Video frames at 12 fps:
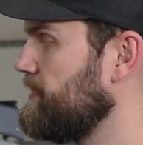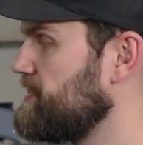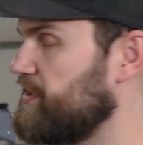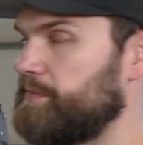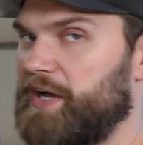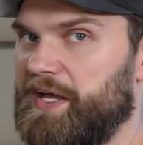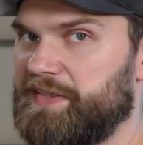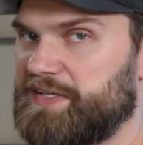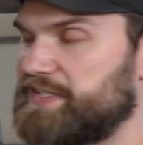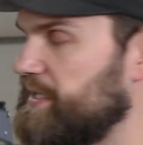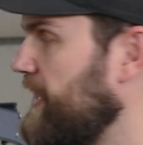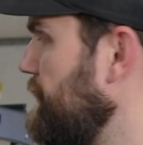loosen them on the
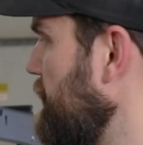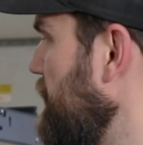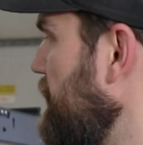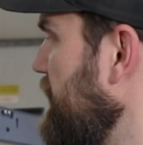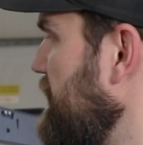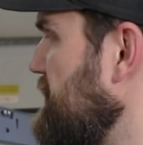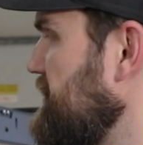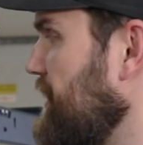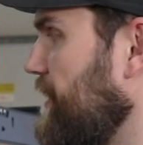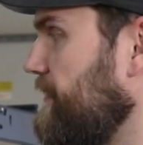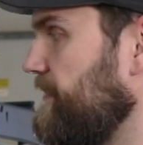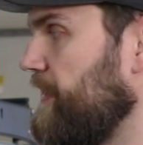side rail
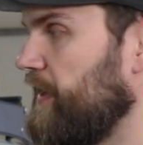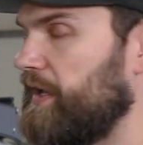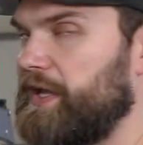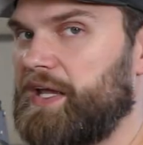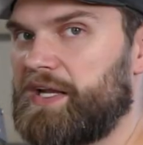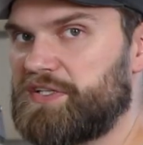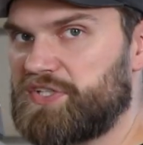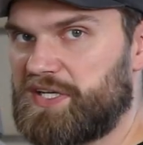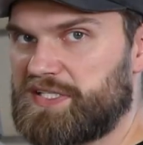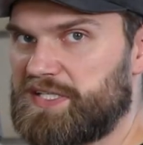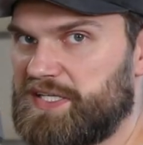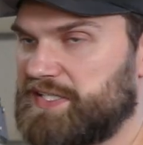itself and
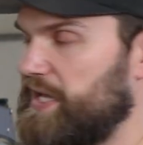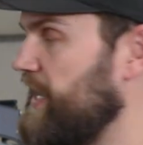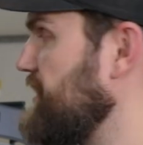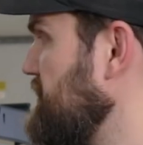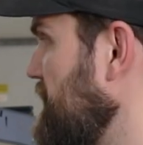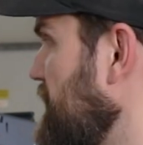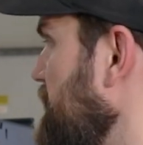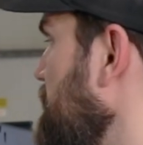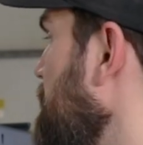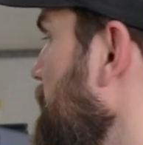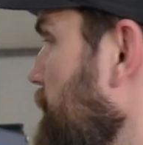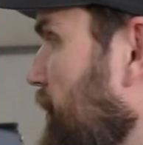adjust this as
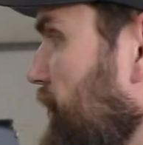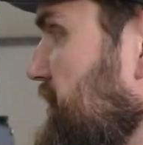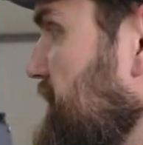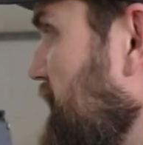needed. But once